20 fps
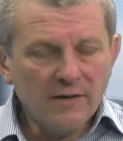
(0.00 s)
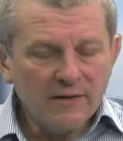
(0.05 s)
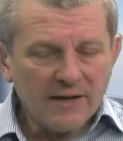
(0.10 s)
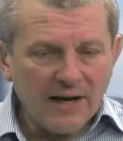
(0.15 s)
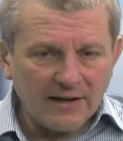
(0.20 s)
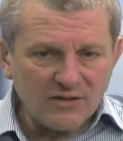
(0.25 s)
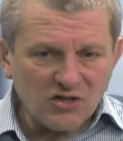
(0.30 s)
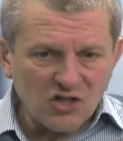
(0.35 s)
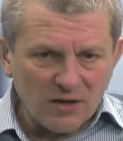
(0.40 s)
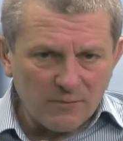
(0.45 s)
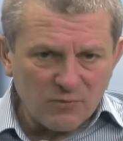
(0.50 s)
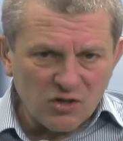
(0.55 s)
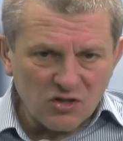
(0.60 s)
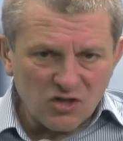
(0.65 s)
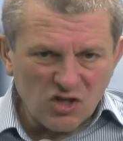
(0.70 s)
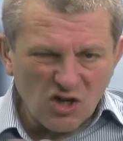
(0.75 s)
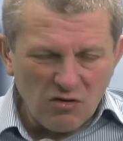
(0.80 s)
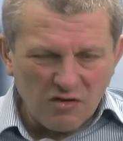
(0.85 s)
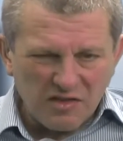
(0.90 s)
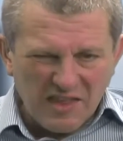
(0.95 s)
Now, in terms of
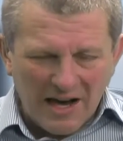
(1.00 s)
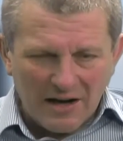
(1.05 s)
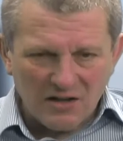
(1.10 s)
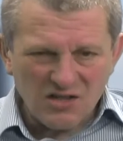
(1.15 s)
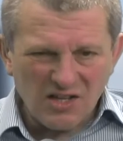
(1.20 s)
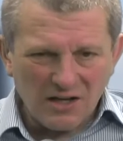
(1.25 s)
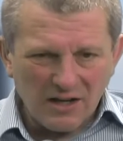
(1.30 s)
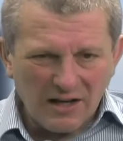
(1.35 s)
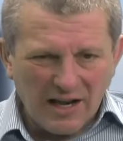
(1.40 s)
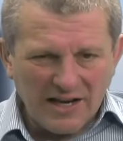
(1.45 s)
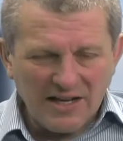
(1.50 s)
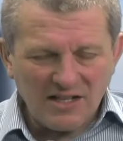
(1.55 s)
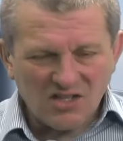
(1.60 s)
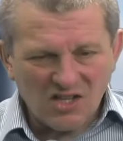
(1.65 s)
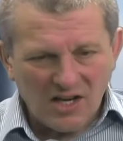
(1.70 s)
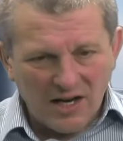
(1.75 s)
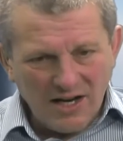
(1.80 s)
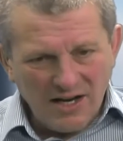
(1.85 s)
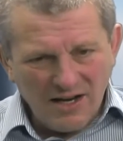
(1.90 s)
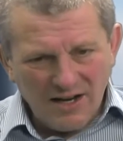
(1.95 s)

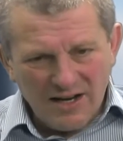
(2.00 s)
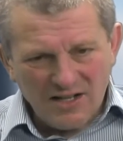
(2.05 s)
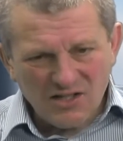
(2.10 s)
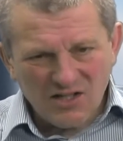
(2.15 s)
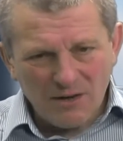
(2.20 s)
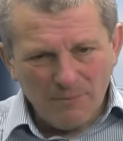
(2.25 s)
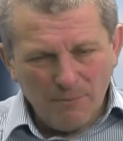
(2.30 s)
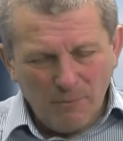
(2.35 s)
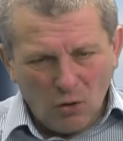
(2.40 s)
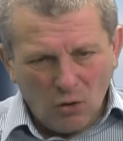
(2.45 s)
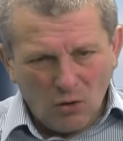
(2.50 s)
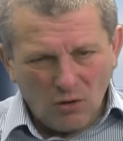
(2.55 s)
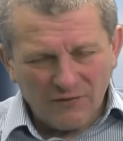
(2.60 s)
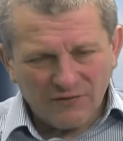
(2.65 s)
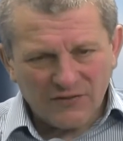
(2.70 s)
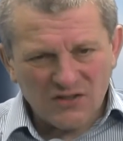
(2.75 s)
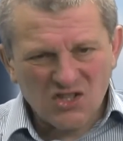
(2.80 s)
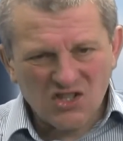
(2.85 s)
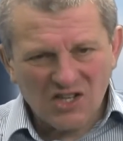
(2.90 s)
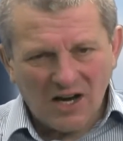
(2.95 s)
2018, is it more of
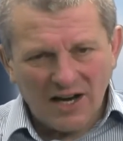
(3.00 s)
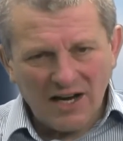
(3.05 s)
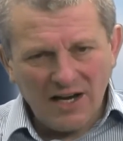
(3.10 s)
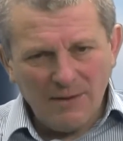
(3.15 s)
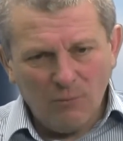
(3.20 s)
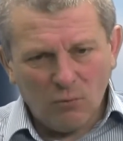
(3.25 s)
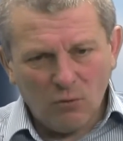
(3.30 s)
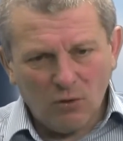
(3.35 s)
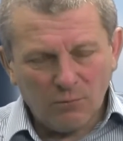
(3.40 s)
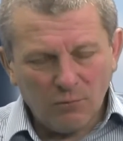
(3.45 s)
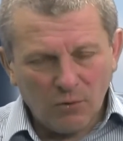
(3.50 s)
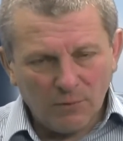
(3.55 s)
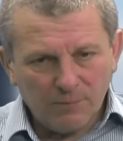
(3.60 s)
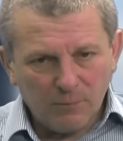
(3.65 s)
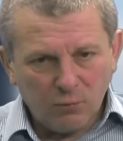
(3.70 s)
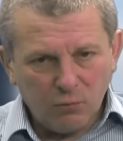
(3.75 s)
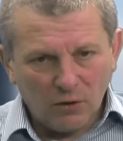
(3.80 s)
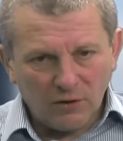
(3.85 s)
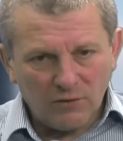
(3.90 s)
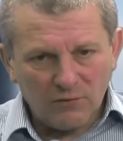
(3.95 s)
the same?
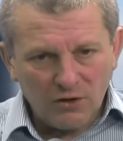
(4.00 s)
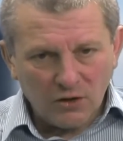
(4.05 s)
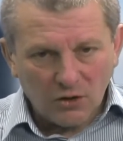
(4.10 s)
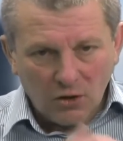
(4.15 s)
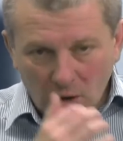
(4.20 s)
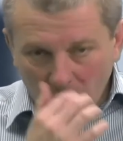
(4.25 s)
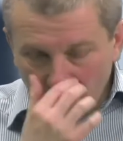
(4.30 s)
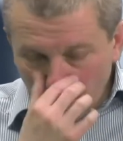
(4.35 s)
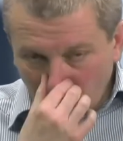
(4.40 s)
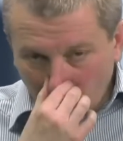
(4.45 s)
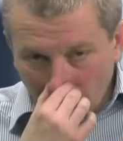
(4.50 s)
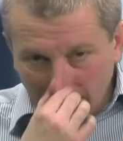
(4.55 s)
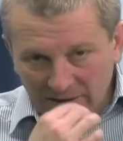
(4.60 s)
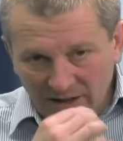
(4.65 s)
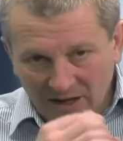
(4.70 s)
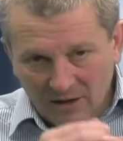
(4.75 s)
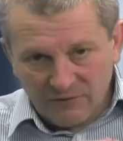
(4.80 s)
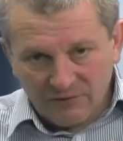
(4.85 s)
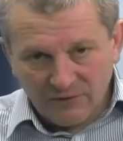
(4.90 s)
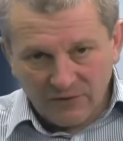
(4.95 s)
What have you got lined
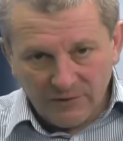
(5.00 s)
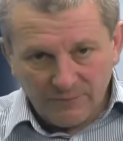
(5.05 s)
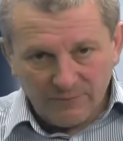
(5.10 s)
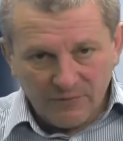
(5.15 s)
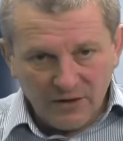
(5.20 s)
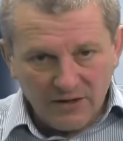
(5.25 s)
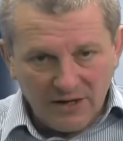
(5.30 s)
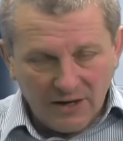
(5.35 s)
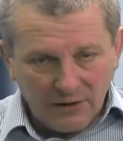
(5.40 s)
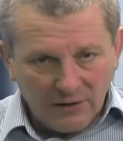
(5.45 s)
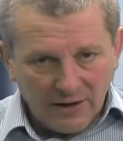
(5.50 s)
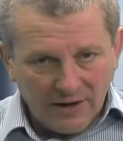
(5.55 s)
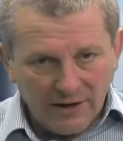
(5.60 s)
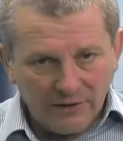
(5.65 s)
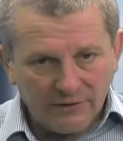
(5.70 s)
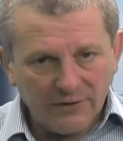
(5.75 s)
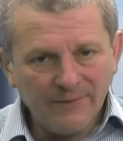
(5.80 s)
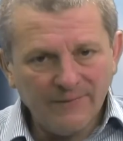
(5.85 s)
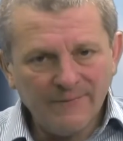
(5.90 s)
up for the year ahead?